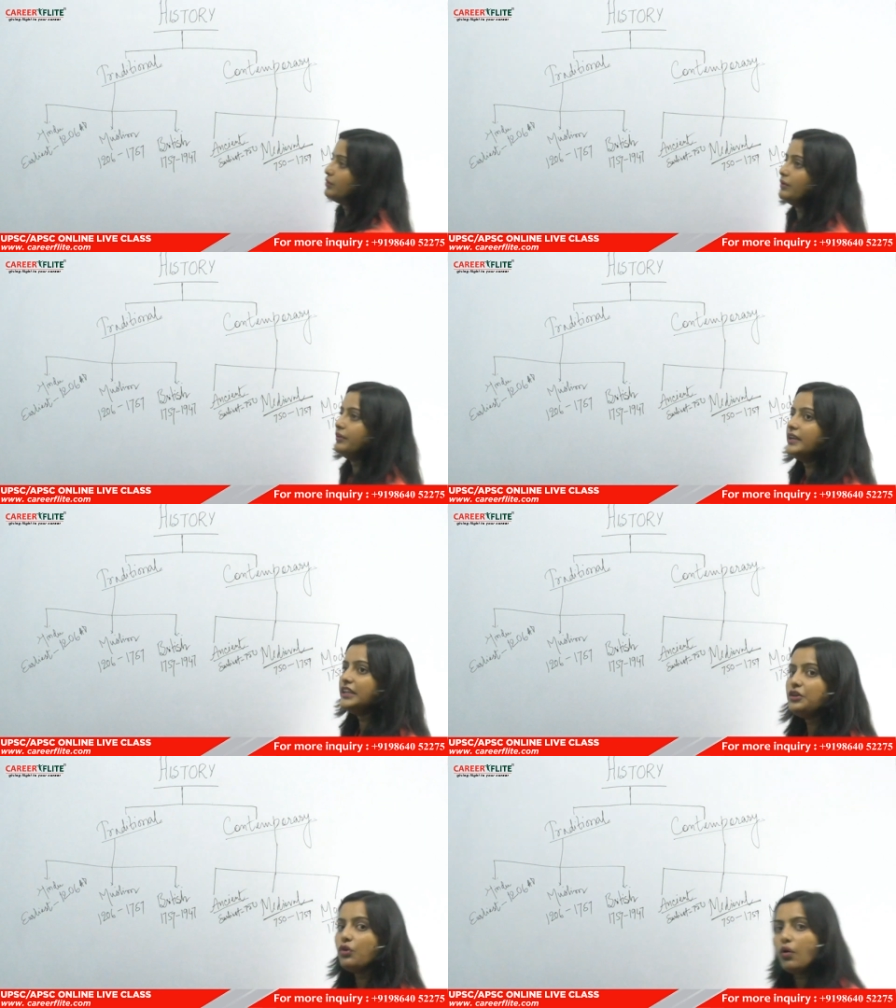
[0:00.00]

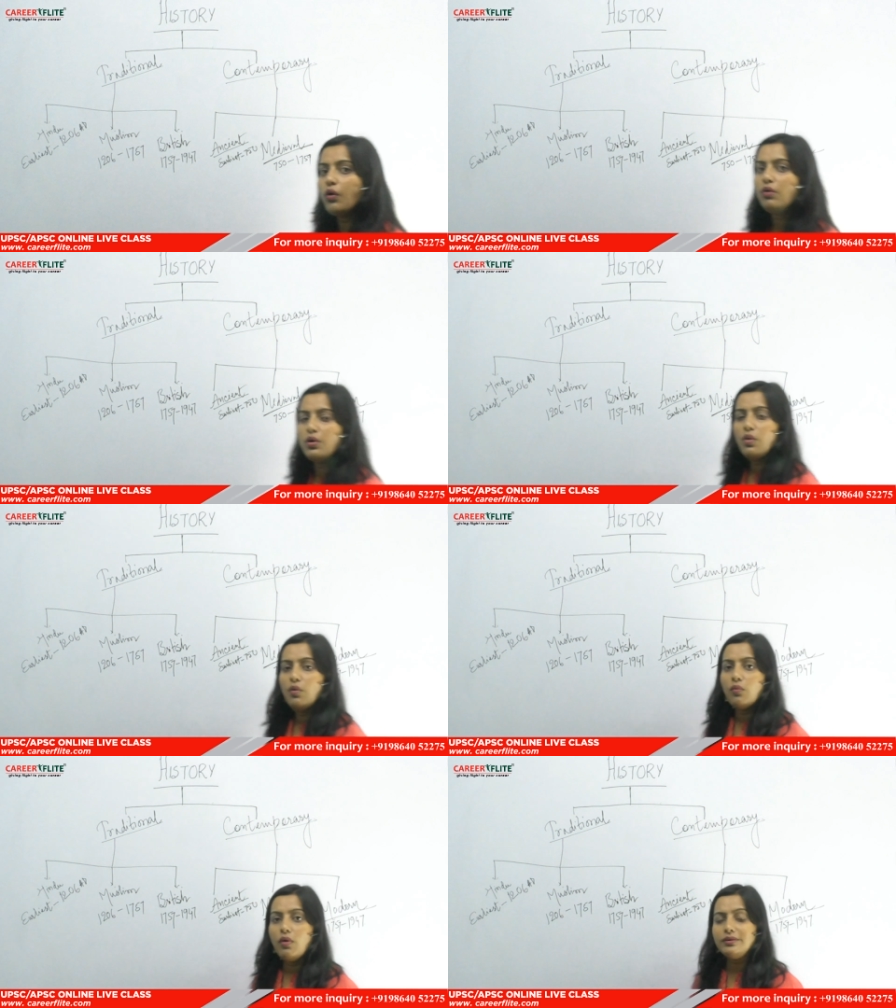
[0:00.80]
really know
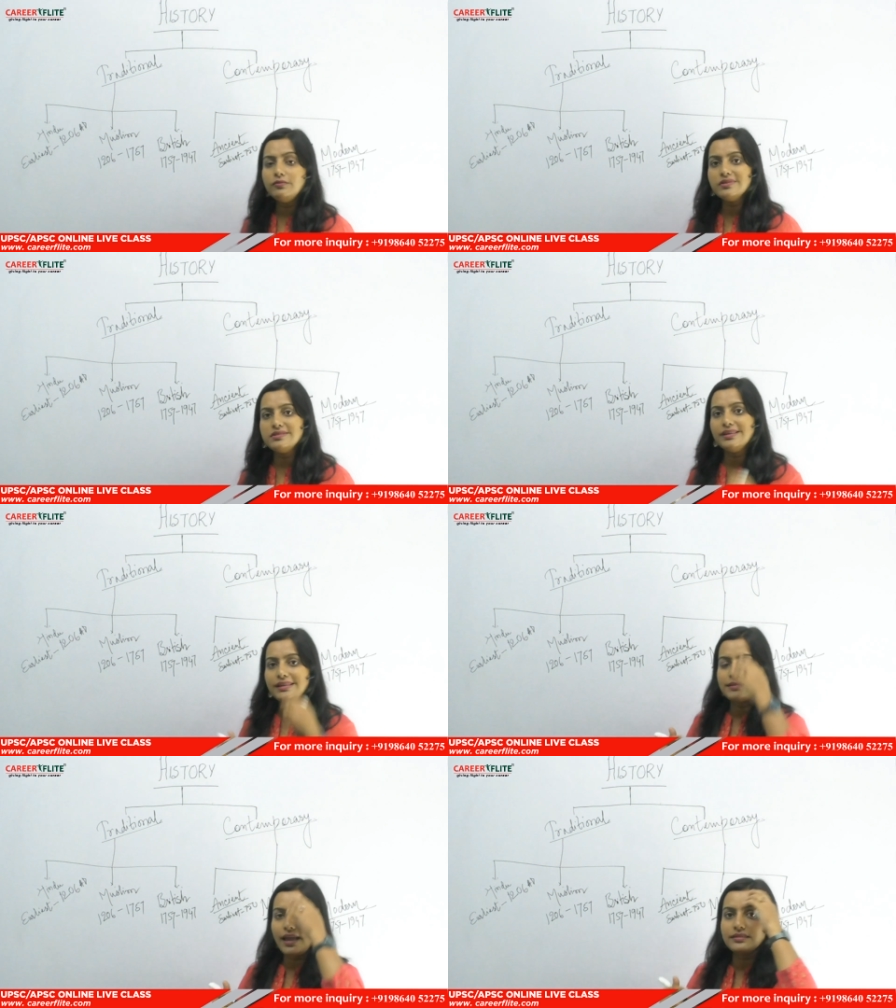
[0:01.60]
what was the
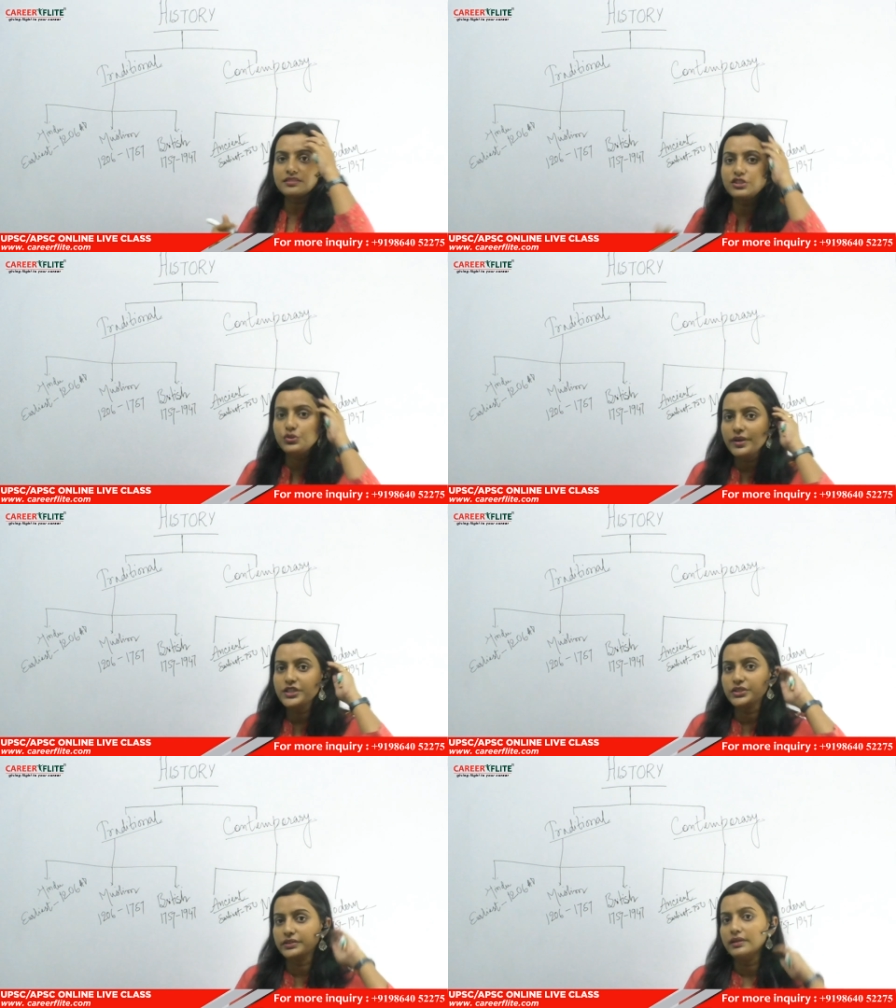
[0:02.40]
exact
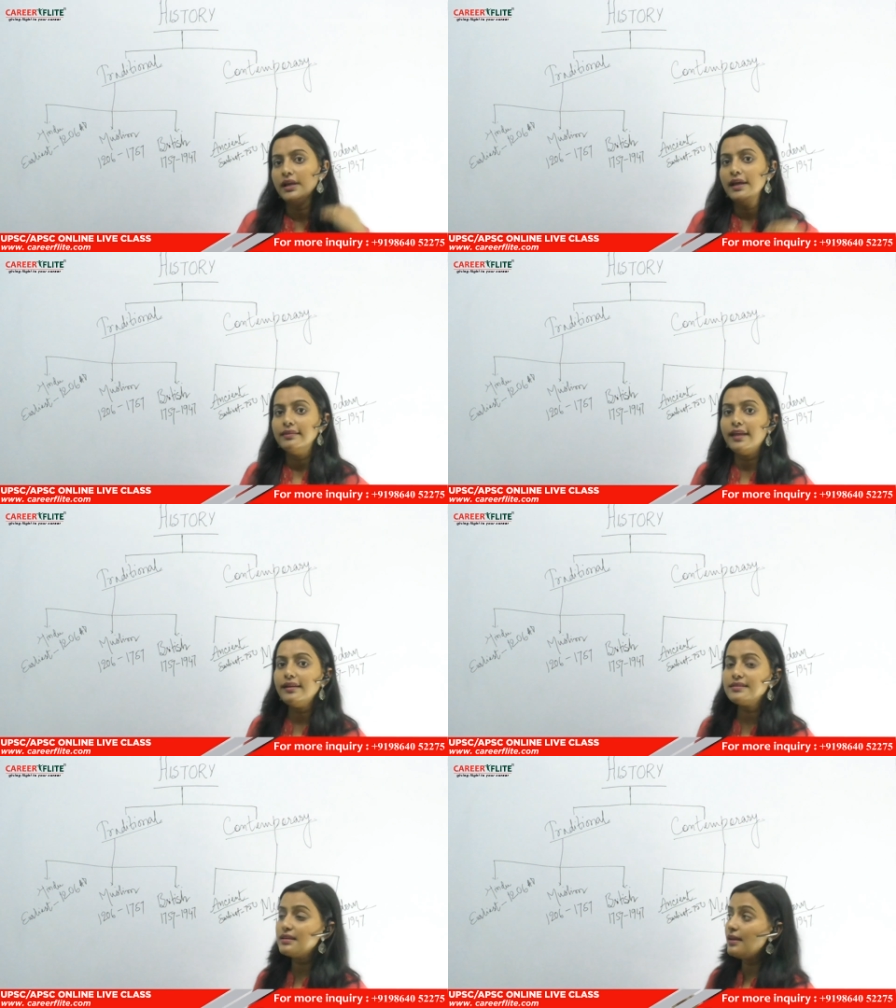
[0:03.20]
situation that
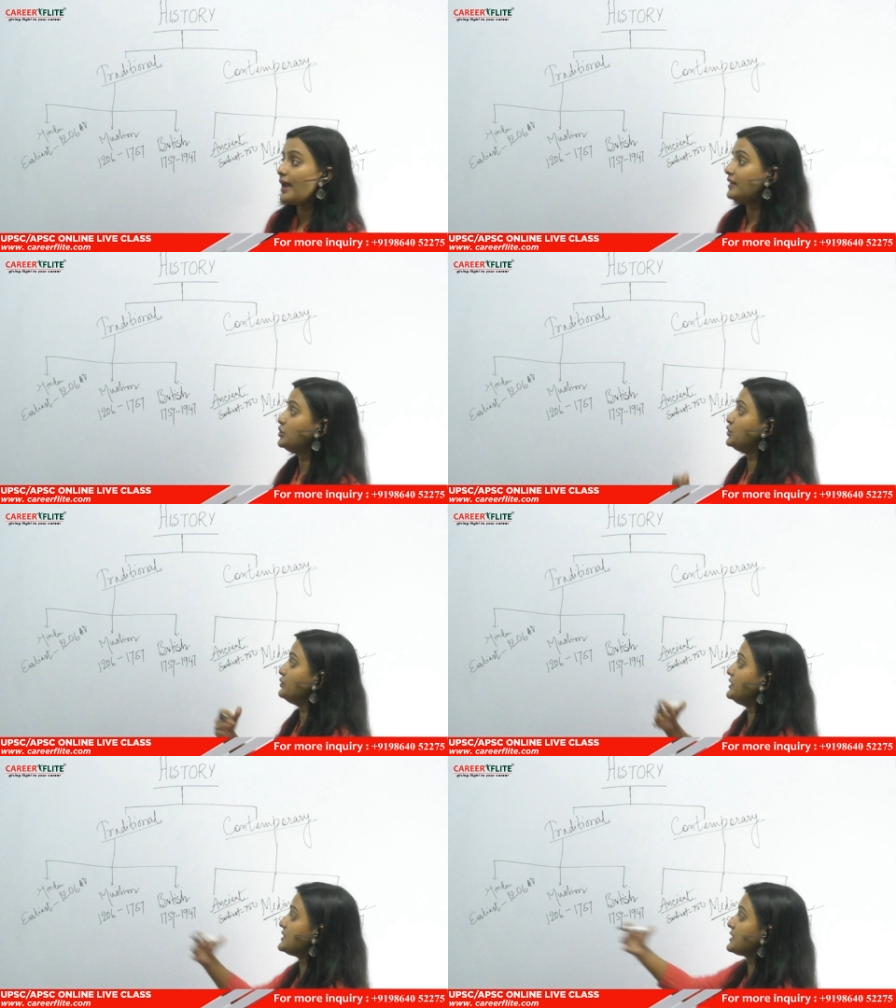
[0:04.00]
has led to
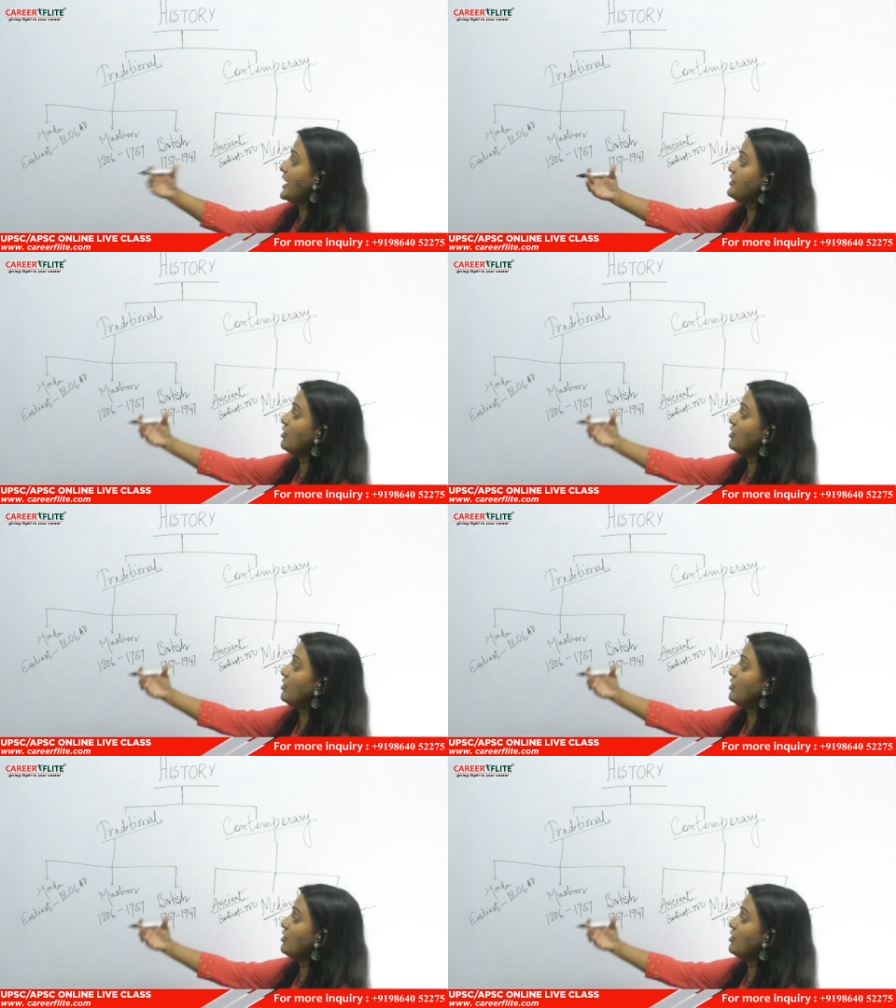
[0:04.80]
this kind of